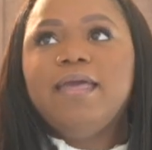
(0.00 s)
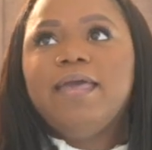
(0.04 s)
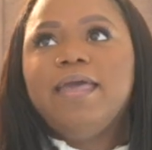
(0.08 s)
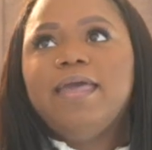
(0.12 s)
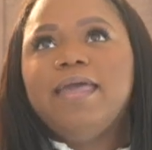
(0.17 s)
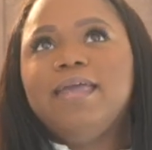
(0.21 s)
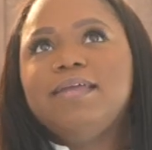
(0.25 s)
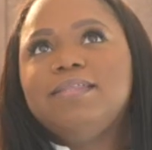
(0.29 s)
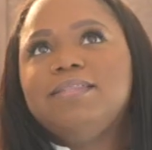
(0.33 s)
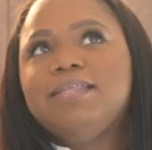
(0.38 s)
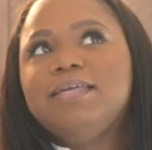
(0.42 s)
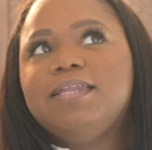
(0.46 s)

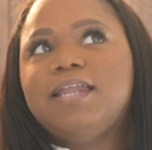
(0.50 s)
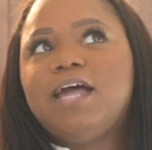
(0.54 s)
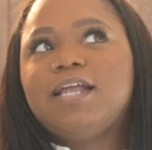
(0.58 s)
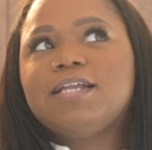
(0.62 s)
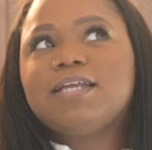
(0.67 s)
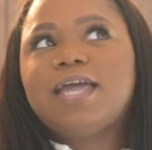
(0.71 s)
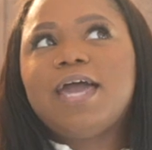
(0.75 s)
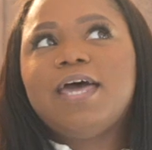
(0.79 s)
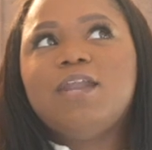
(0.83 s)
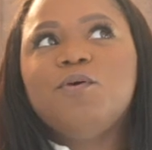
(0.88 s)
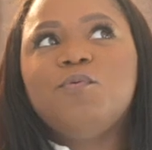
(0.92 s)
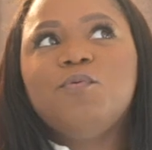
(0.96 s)
And then I
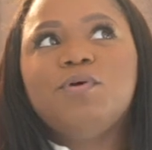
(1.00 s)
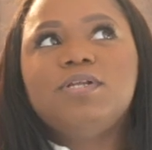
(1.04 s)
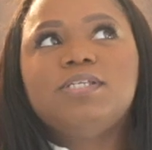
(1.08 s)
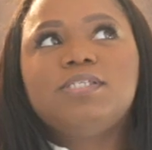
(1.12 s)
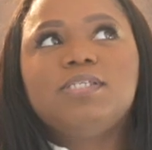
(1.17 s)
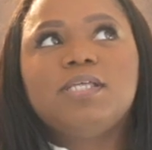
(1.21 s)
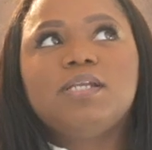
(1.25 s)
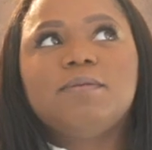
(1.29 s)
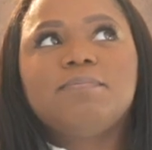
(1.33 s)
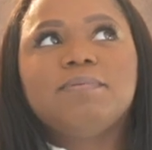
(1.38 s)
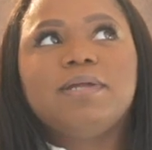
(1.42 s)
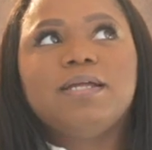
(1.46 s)
kind of want to
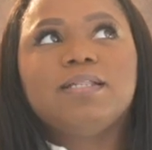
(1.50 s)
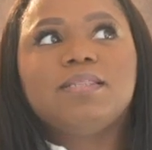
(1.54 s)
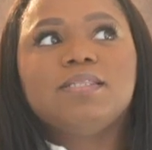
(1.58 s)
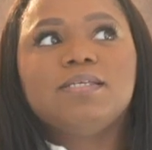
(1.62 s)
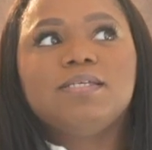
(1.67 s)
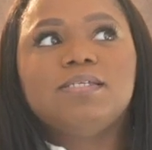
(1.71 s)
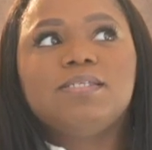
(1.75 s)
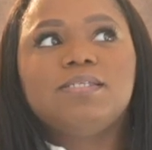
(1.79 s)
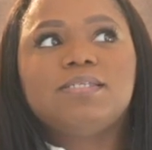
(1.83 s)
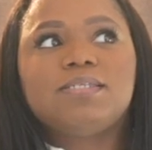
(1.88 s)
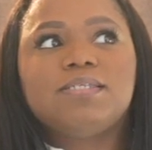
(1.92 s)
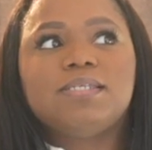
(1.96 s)
set up like
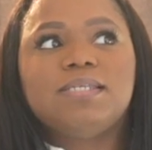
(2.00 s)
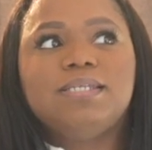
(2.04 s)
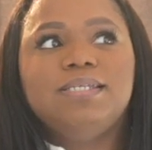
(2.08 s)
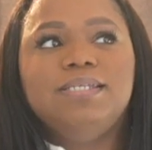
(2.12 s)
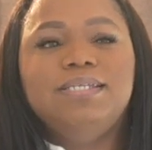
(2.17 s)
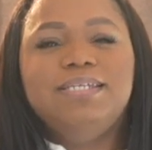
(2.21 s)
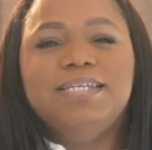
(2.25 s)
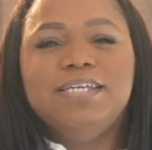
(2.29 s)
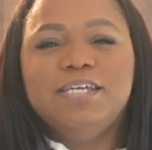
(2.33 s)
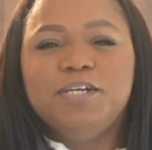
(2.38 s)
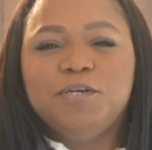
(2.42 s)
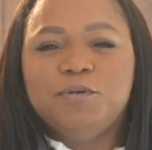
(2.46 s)
this
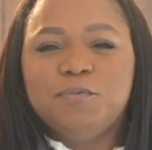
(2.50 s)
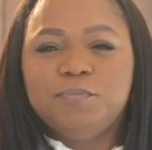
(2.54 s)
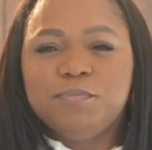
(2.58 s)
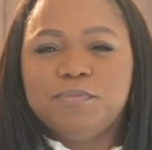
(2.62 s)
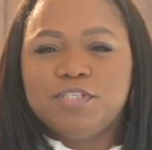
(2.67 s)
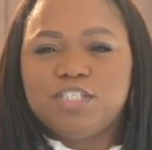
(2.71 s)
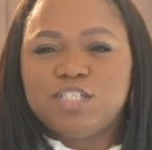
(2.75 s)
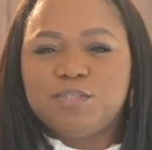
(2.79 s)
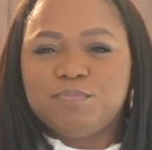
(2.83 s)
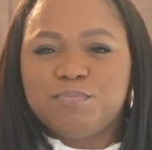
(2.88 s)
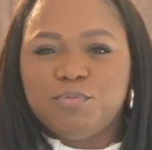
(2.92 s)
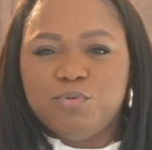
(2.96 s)
dim,
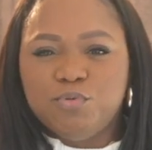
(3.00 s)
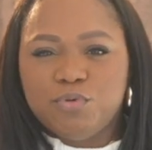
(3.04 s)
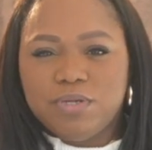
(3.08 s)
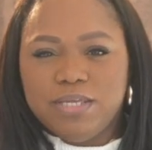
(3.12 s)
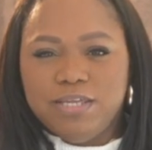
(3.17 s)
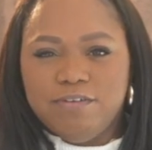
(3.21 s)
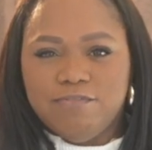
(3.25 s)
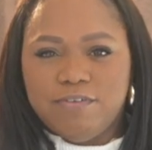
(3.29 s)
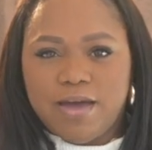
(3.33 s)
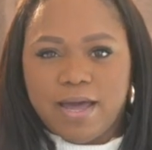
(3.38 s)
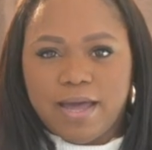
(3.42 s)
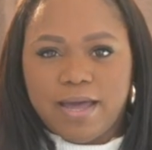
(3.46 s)

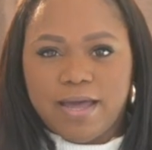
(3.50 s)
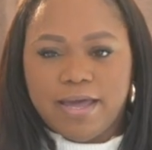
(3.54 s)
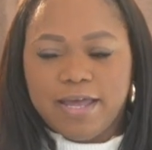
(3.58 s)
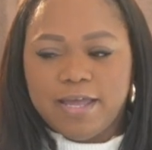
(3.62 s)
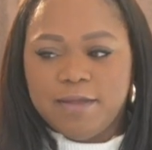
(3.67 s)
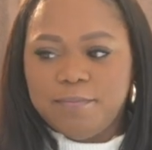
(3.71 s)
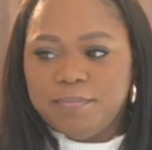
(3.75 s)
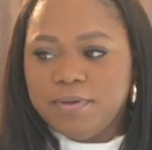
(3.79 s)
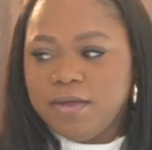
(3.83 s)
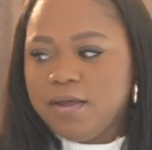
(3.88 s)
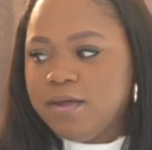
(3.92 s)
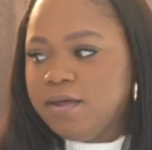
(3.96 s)
spooky
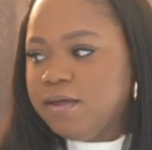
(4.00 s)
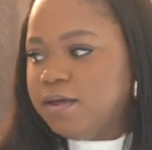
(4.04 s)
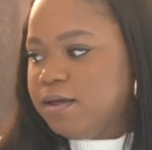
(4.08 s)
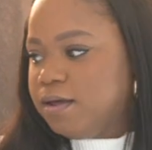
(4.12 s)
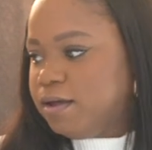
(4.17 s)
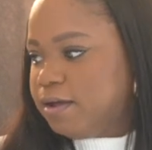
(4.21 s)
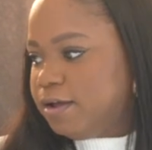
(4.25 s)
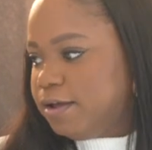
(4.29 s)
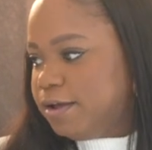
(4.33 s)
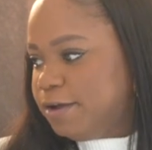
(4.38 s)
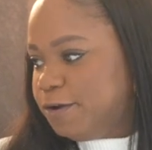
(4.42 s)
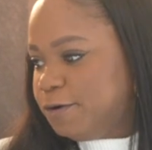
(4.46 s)
vibe,
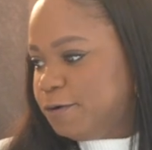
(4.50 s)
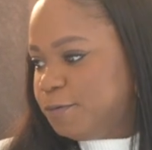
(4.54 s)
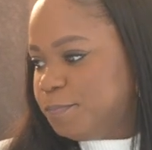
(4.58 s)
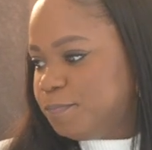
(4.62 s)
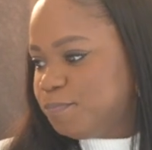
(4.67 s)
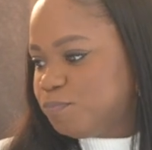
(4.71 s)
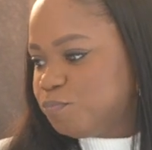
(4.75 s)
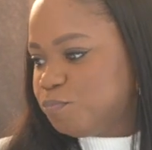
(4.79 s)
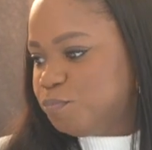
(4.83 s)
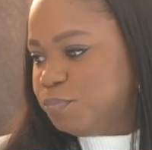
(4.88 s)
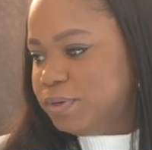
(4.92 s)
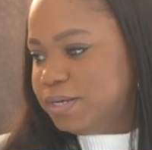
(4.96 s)

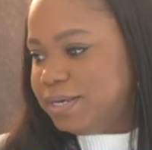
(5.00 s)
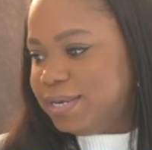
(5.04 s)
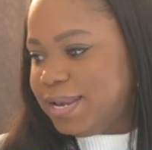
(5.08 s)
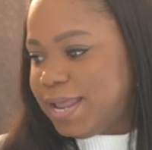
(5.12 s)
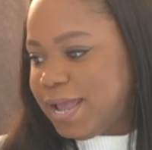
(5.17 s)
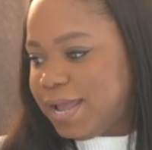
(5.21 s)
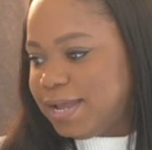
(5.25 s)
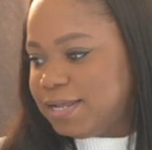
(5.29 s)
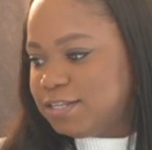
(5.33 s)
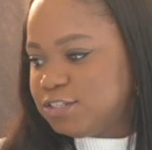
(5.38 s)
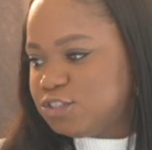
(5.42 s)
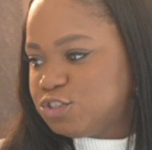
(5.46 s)
but
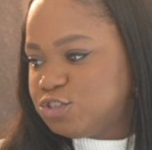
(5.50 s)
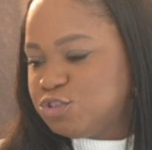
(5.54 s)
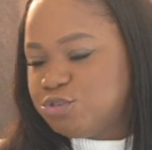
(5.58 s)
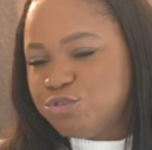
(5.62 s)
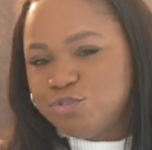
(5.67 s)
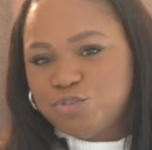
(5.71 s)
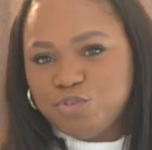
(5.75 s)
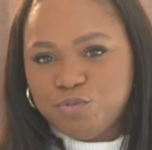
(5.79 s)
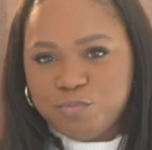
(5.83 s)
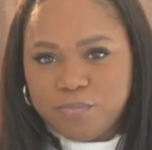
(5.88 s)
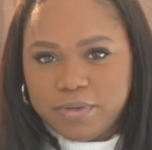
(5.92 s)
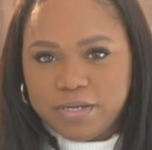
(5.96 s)
not
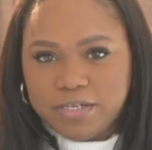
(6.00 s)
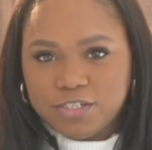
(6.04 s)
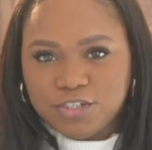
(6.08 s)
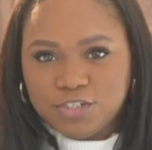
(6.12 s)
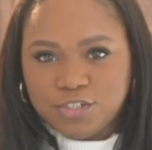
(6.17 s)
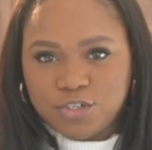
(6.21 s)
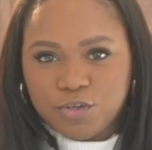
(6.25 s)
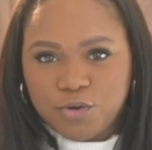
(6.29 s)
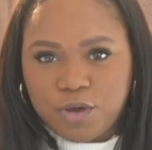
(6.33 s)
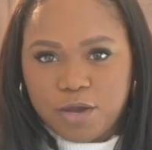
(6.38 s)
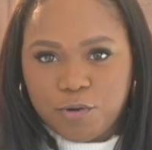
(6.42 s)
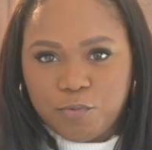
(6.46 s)
too much.
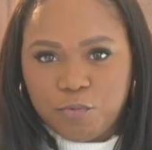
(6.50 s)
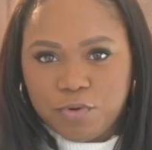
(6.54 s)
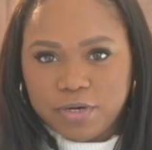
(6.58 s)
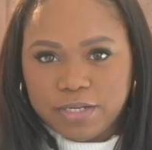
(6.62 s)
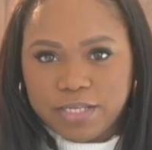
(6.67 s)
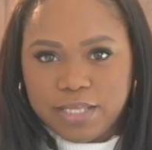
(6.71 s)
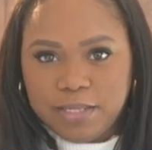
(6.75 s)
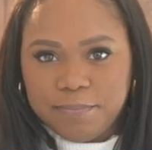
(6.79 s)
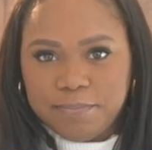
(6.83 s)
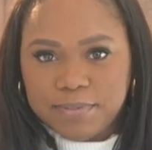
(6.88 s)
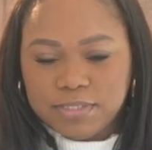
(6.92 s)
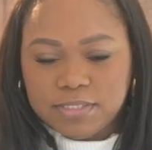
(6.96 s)
So I want to
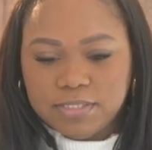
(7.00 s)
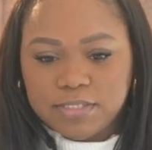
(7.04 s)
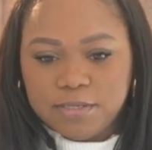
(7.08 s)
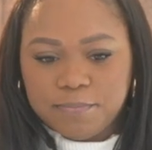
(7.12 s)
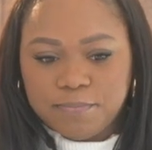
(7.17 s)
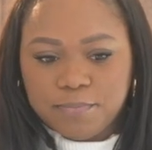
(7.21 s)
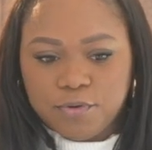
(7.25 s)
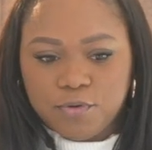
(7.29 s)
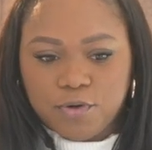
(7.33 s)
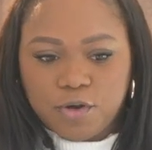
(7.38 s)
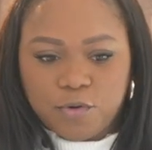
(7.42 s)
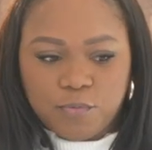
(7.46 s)
keep it
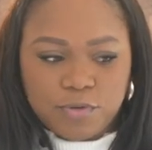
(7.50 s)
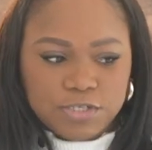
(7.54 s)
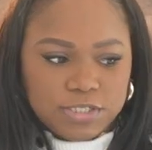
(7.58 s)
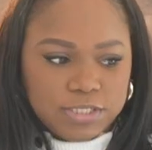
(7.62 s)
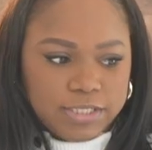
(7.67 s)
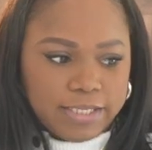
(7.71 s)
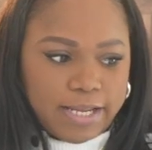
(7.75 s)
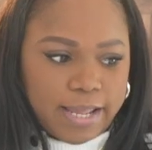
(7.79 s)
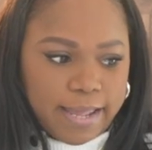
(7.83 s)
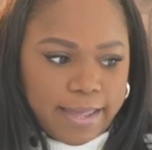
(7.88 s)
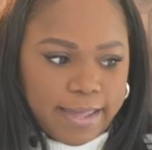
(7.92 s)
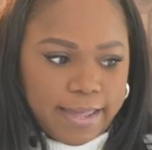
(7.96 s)
simple.
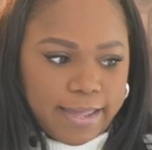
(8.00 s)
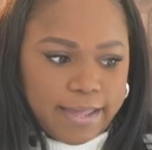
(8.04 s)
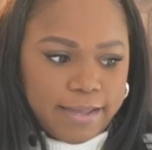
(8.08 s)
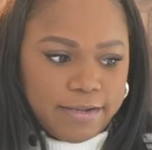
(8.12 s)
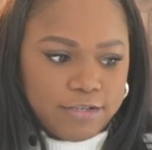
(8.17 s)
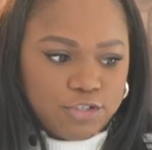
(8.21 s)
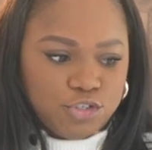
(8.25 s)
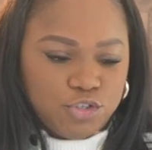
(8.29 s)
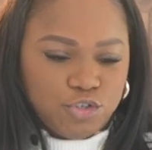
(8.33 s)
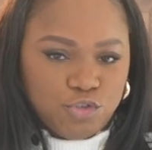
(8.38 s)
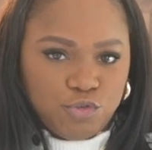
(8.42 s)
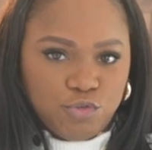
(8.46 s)
Originally I
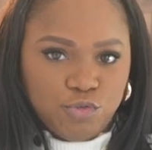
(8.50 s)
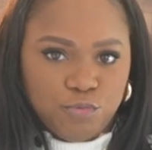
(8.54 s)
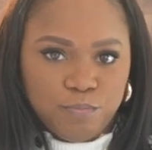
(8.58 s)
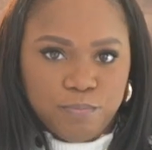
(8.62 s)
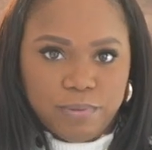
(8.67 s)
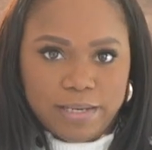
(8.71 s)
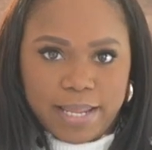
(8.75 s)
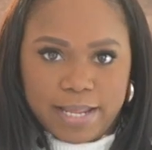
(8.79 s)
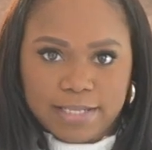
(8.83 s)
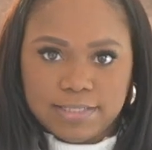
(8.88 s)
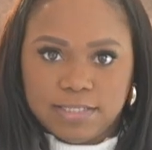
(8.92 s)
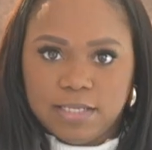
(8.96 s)
had 2
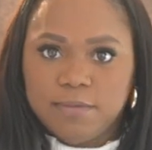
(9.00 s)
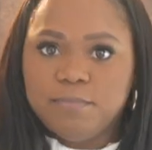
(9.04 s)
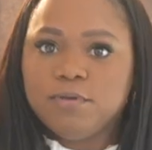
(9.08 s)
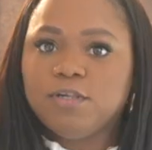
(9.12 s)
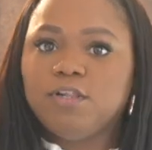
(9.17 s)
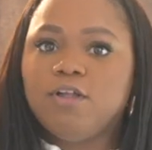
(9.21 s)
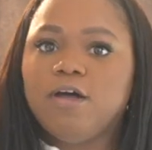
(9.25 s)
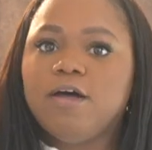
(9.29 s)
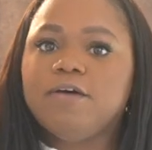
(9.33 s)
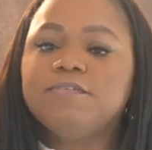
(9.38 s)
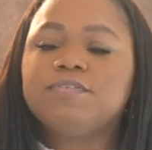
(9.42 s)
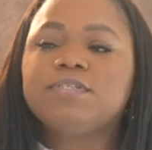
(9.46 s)
black
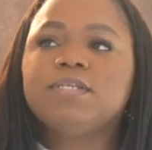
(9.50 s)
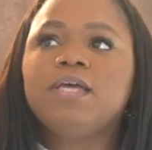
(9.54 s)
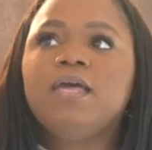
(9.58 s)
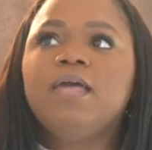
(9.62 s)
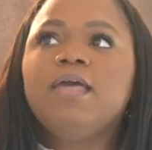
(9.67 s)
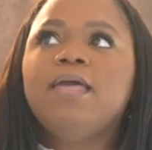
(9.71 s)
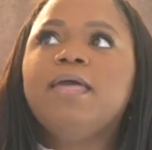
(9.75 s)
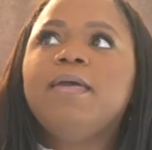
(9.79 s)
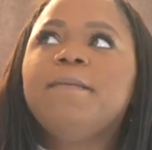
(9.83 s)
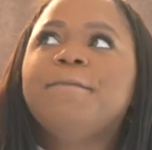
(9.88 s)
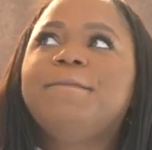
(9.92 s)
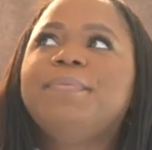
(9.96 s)
tablecloths,
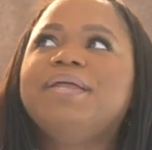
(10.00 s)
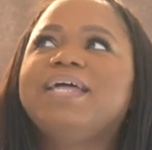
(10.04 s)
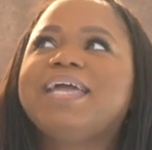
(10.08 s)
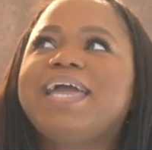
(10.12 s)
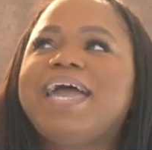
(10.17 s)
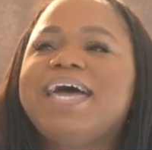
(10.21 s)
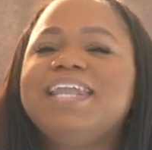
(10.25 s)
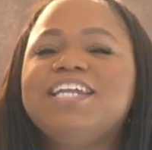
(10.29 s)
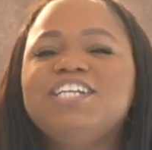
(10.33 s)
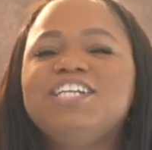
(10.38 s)
but it kind